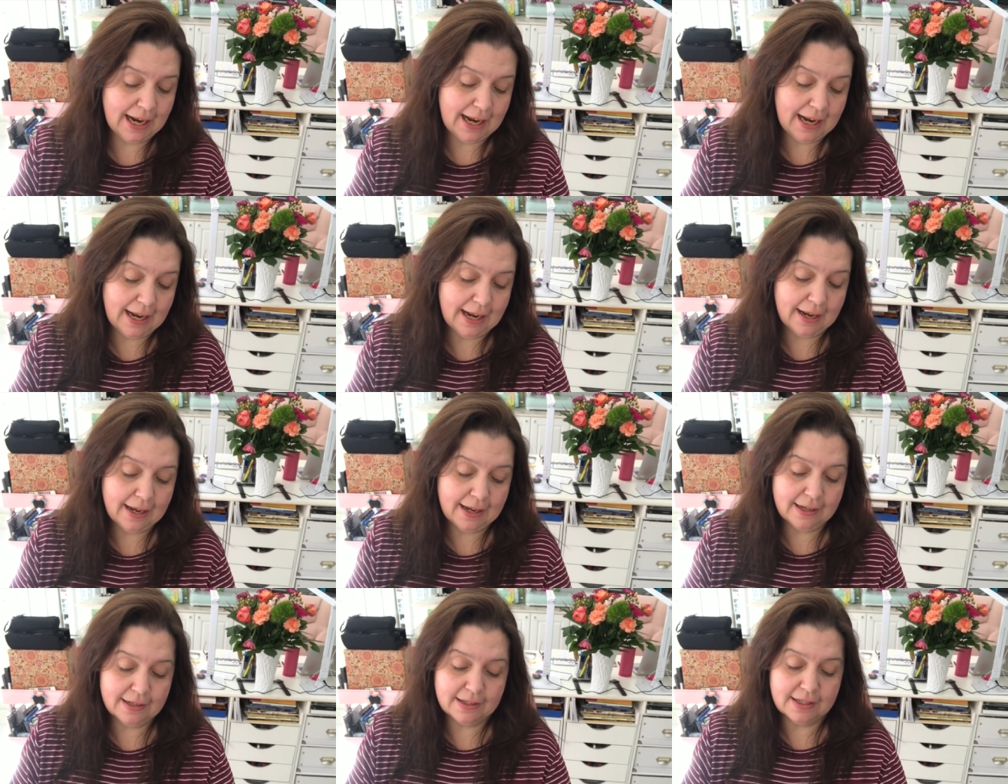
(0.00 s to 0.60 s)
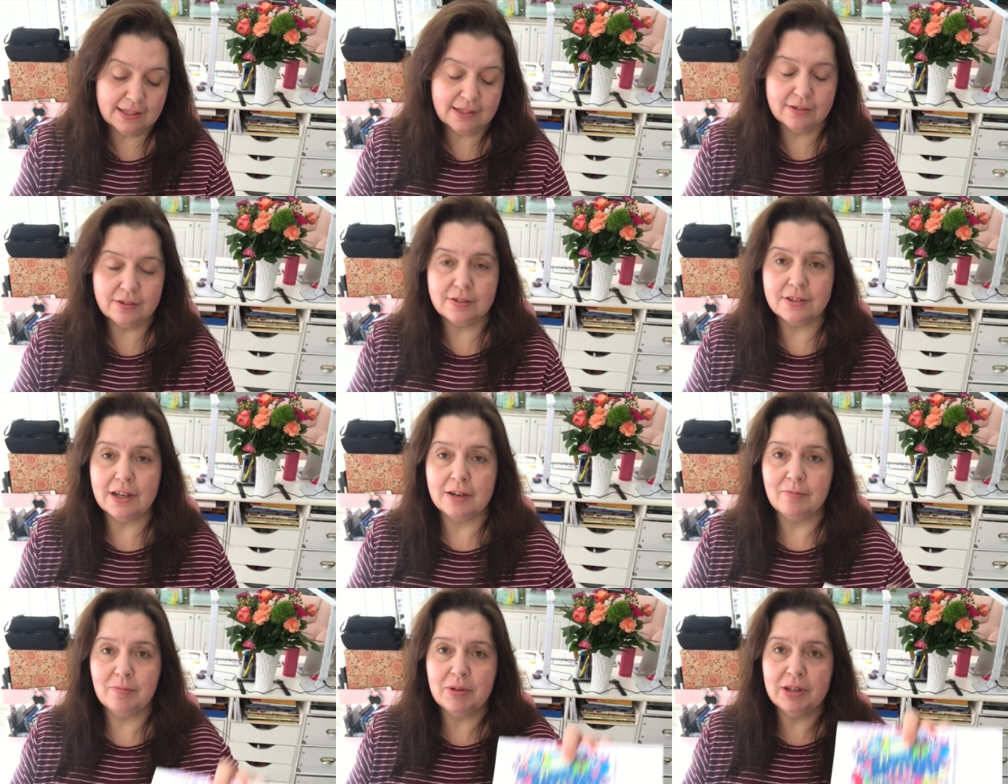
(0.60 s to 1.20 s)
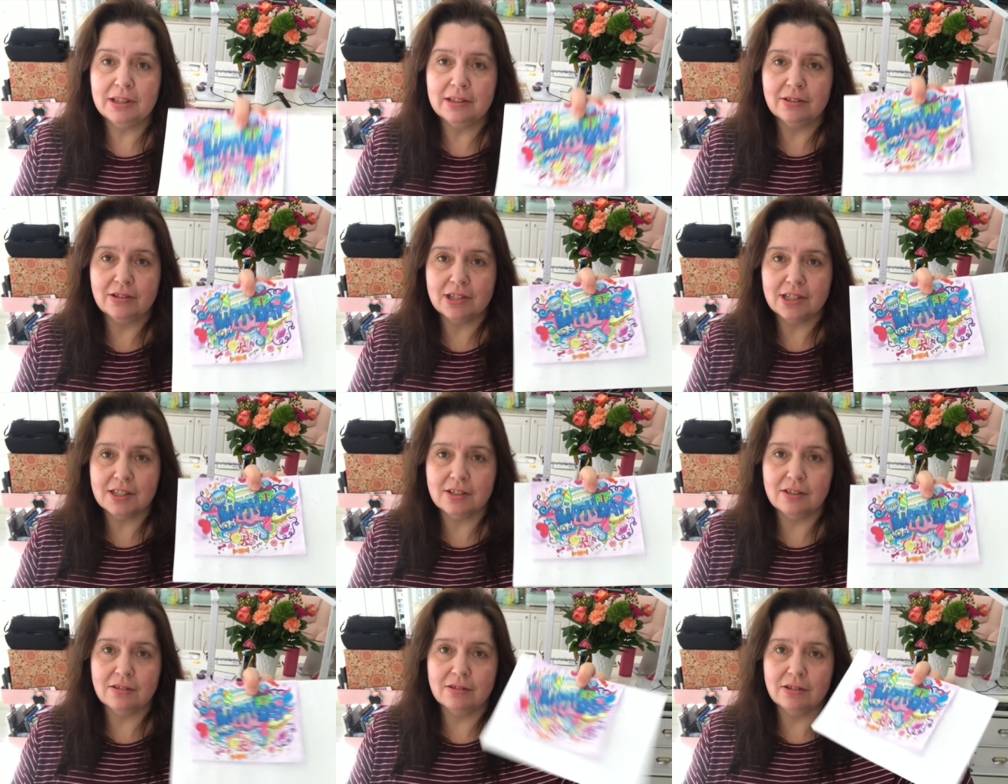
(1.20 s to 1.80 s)
And so I've been
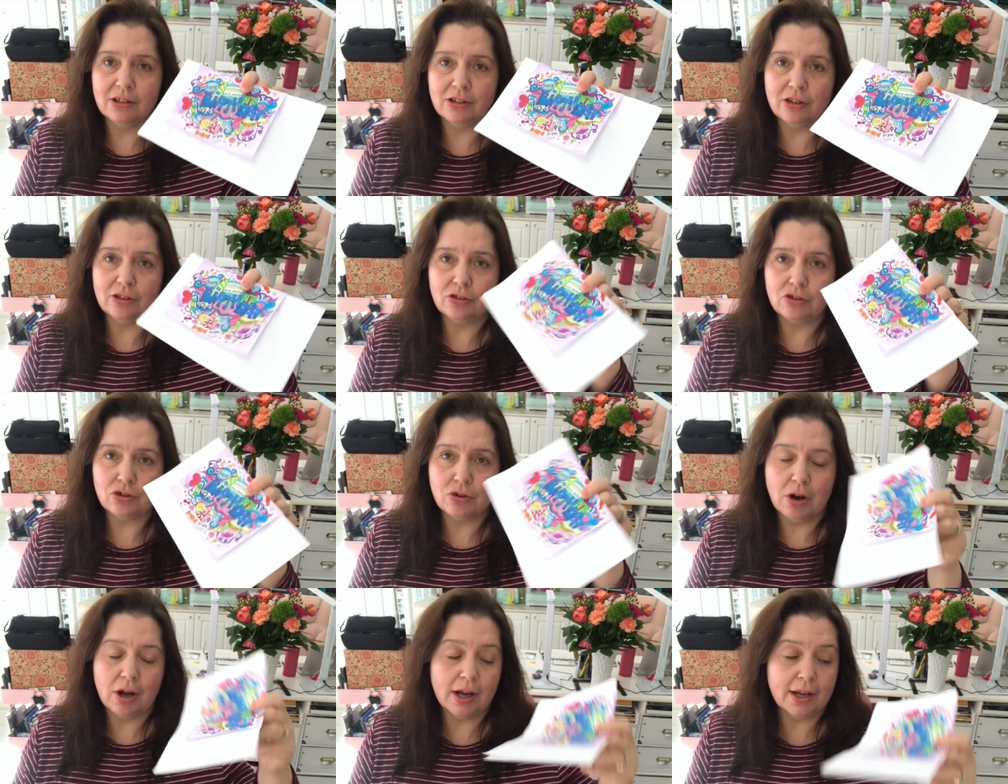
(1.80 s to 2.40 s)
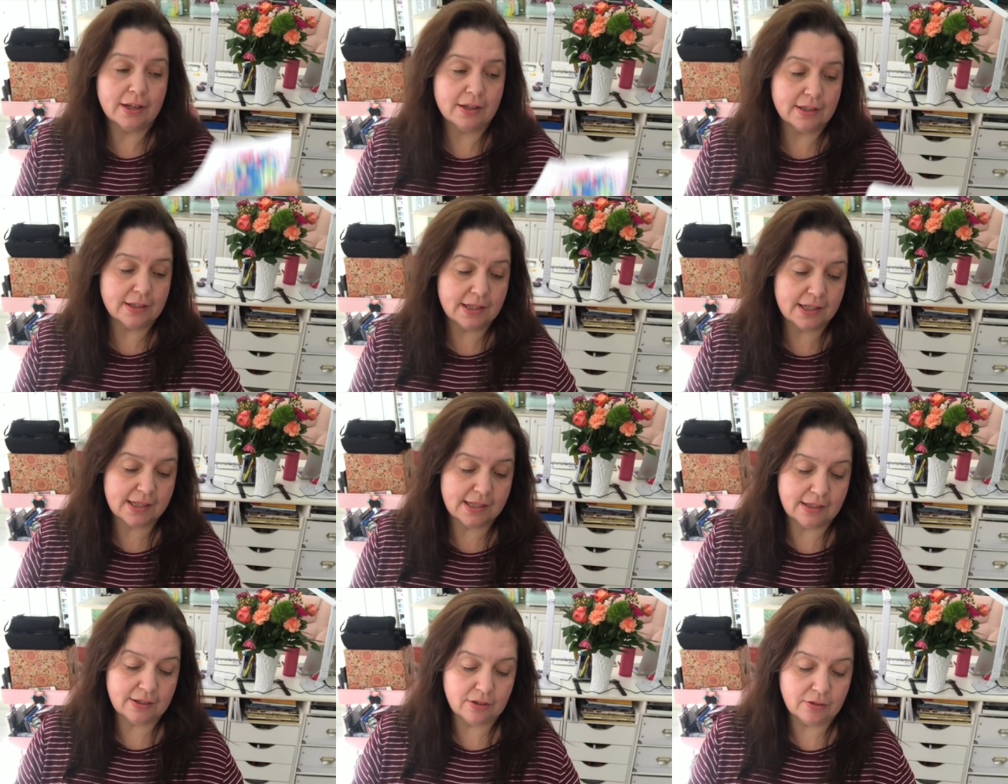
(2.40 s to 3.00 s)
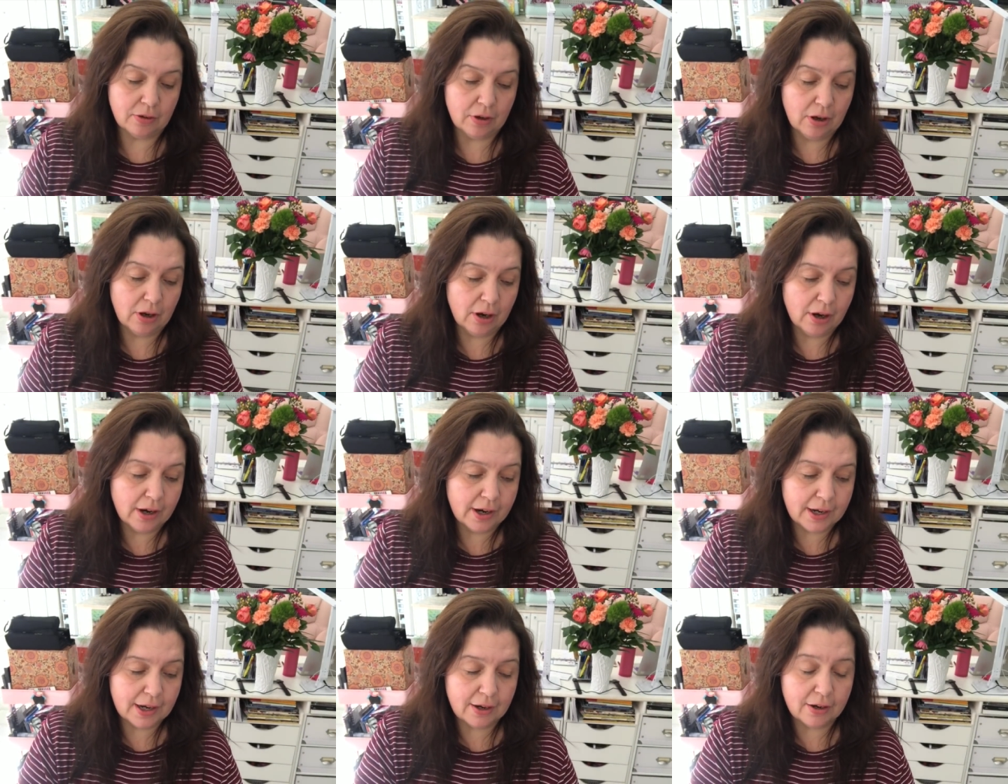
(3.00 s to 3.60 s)
just, you know, drawing on this little
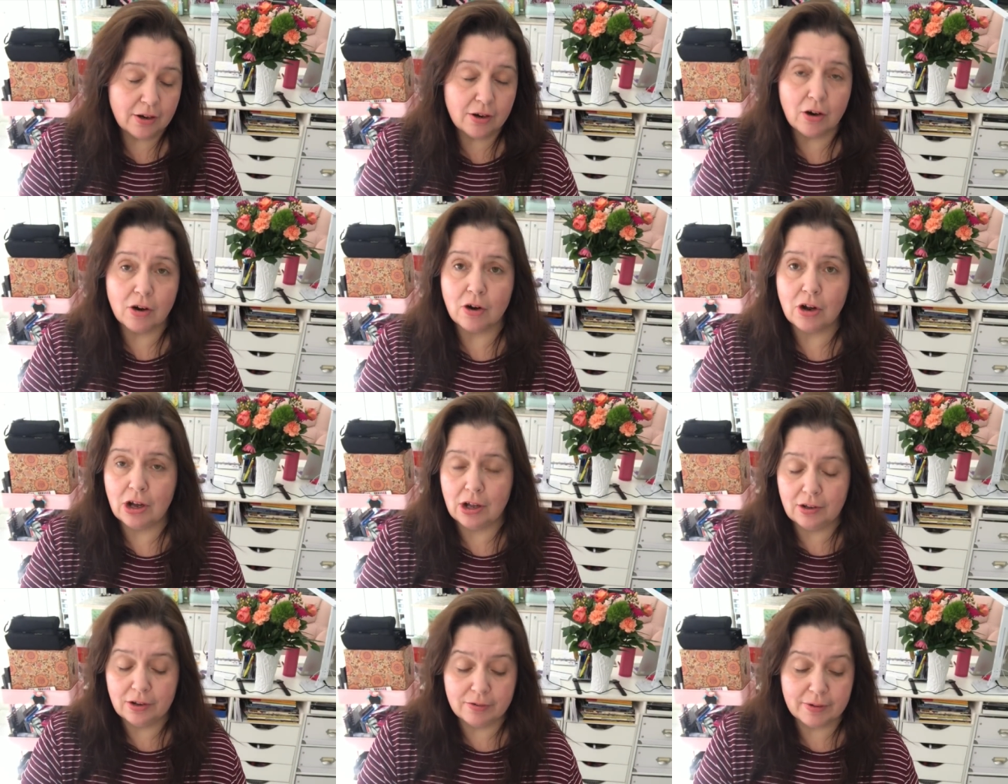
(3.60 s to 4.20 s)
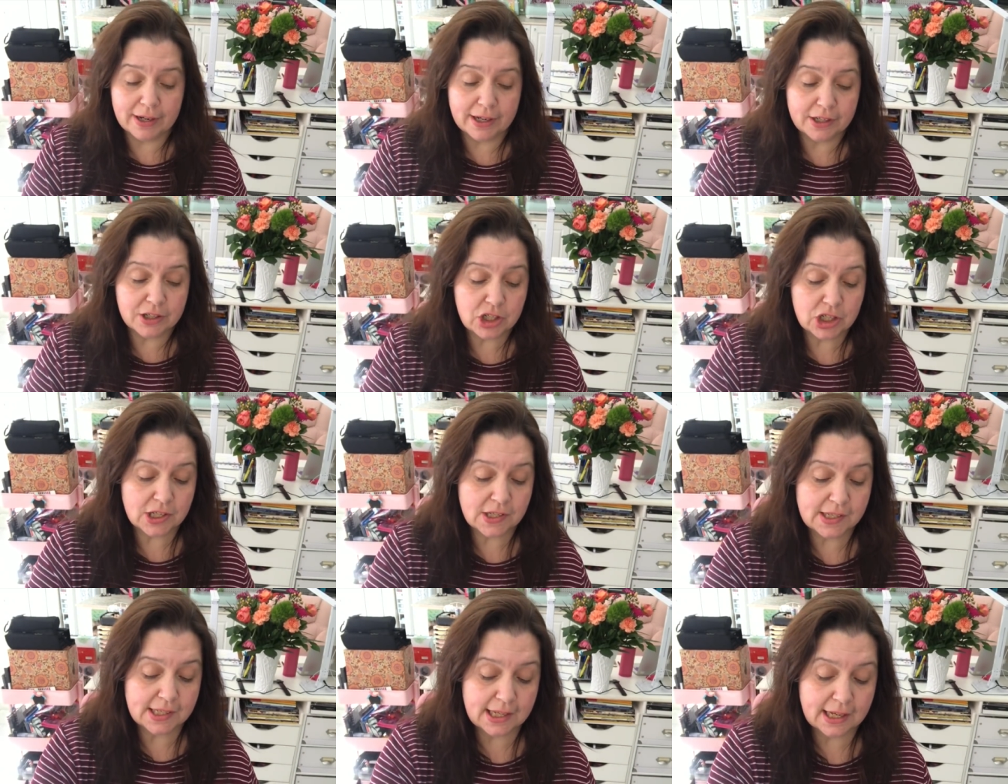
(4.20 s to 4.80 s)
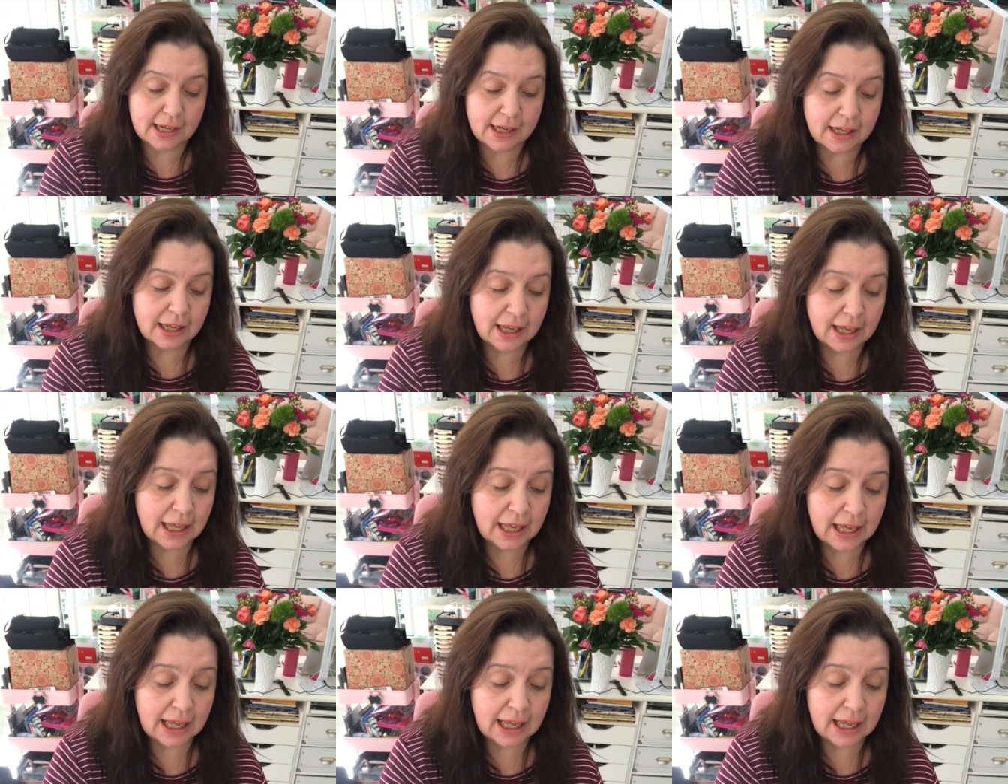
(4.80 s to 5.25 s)
card here, or coloring, I should say.